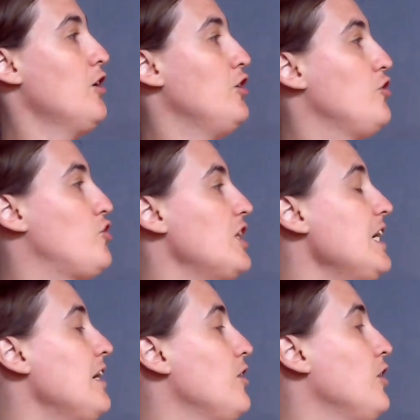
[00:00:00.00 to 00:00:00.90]

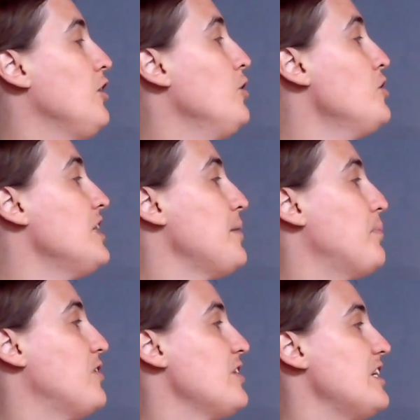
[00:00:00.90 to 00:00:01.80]
Eugenie, Eugenie
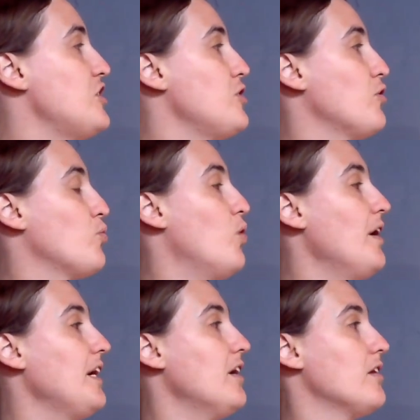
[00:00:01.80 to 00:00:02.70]
pretended she was
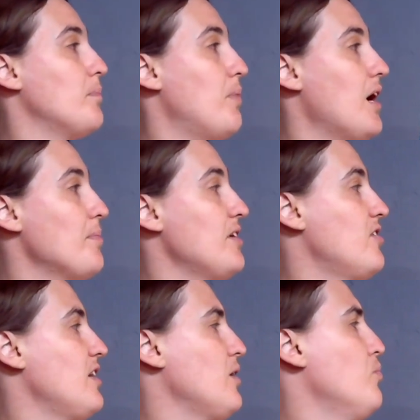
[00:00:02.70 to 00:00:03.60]
walking on the bottom of the
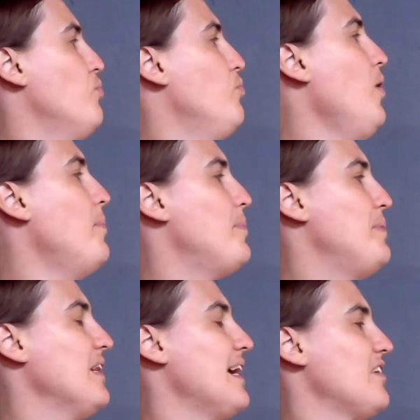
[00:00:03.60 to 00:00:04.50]
sea. What would it
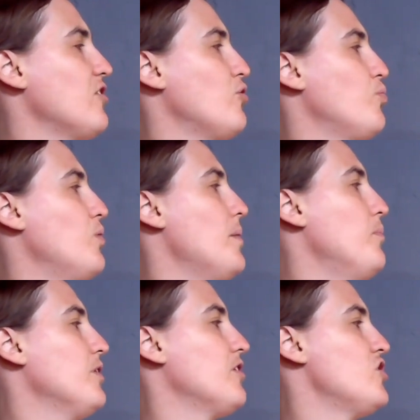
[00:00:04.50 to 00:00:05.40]
be like to
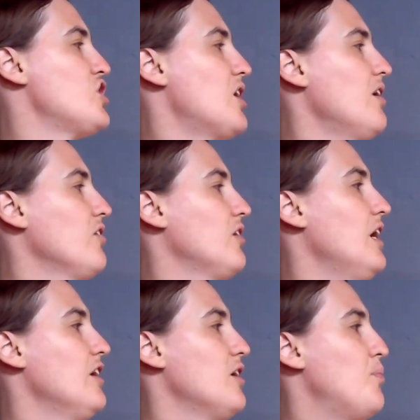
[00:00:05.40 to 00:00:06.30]
swim with the sharks?
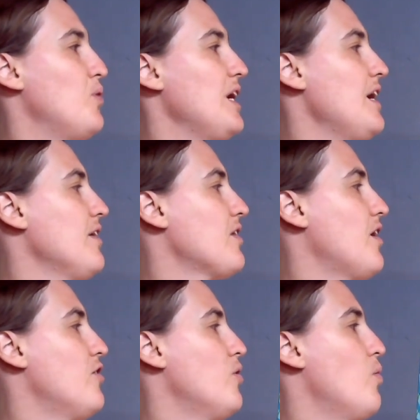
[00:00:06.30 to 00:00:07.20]
To breathe
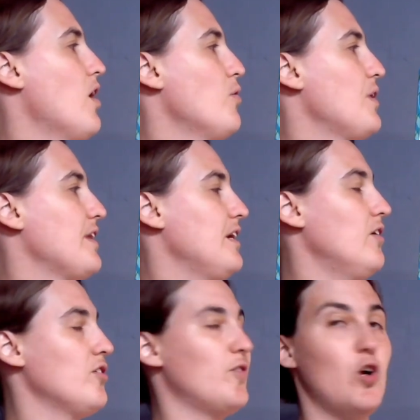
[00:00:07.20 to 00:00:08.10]
underwater with
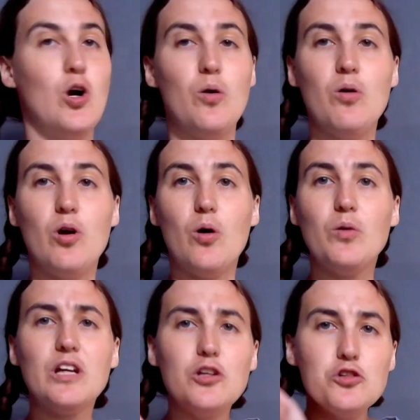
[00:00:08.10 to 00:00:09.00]
gills of her
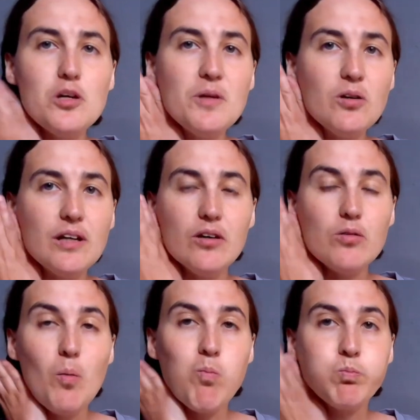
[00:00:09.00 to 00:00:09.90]
own? Can you show me your gills?